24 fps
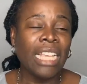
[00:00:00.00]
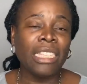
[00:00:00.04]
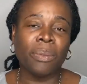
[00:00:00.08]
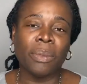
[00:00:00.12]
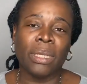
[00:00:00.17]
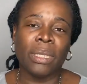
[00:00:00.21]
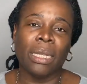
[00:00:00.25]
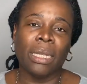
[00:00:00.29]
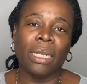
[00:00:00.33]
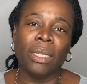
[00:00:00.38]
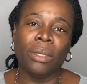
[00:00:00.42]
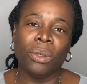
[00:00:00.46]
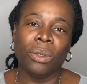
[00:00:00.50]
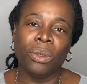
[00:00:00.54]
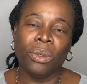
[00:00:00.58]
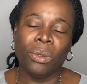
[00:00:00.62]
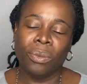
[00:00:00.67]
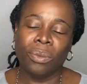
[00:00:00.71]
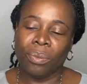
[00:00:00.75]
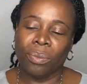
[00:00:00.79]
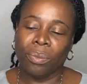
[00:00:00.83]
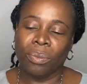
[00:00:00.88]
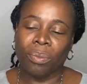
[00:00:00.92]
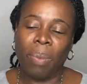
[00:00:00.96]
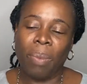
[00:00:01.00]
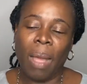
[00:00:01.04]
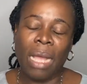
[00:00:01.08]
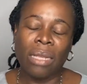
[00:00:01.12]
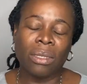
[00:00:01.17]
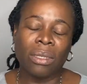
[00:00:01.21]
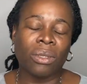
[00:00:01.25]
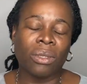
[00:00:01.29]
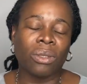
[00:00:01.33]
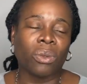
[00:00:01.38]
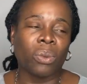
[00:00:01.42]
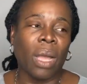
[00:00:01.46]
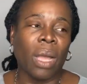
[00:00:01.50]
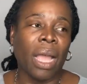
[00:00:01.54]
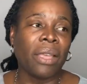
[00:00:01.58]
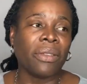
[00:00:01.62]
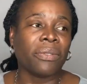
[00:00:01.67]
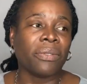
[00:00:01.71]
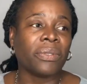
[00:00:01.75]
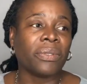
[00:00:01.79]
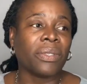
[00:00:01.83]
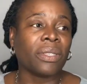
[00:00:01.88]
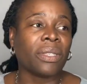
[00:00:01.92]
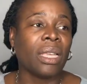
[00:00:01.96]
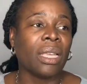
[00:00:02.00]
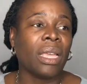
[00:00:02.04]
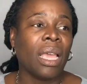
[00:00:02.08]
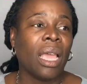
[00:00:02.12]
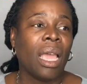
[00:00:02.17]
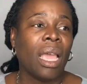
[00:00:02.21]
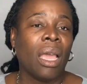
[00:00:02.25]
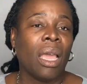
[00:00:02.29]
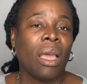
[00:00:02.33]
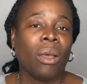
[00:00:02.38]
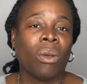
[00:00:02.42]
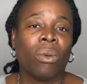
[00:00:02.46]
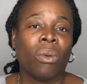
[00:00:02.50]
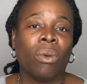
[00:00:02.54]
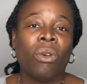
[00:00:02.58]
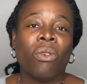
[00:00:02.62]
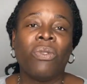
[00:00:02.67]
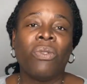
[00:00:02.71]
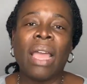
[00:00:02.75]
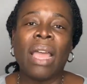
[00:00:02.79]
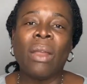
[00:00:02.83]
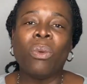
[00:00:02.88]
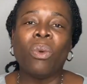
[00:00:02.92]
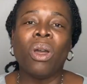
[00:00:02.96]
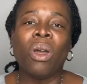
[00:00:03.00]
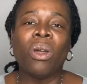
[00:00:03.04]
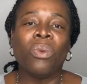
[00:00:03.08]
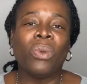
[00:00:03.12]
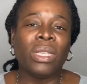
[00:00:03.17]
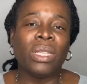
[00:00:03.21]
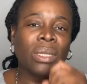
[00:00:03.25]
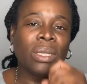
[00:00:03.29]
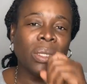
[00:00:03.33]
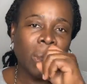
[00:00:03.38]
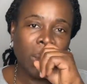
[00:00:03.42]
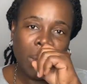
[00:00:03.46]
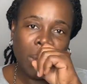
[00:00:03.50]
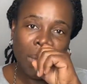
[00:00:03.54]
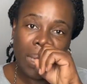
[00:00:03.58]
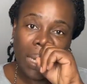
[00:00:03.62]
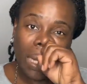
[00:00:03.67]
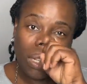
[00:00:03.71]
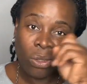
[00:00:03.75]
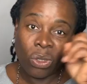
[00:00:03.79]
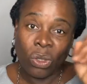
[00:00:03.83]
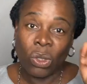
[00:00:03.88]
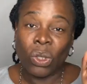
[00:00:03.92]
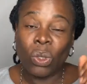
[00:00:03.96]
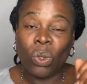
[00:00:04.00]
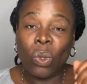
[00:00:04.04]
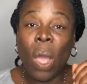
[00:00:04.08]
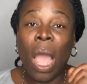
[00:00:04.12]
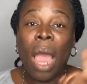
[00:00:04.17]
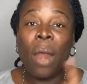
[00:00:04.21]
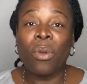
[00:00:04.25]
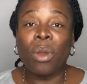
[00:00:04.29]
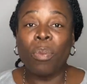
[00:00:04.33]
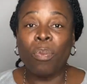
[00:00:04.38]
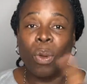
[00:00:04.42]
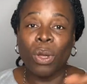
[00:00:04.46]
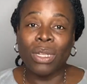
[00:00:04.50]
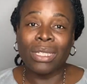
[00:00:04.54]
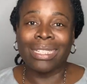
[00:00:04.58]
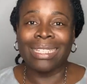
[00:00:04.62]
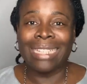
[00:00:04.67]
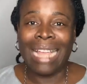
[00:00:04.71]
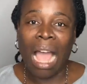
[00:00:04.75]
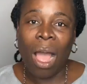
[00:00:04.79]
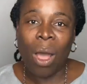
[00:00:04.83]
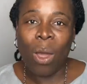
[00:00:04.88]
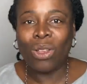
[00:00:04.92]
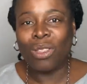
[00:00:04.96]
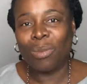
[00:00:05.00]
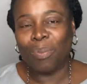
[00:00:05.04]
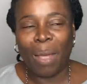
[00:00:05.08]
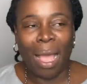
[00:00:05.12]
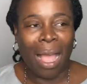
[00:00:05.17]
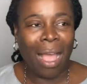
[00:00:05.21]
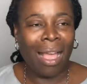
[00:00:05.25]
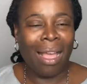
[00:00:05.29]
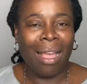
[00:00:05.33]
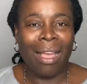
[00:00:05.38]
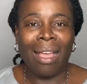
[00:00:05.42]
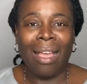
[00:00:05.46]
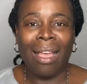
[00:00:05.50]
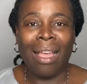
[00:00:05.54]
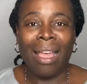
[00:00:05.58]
Especially, pastors' wives will find one reason or the other to go and report their husband.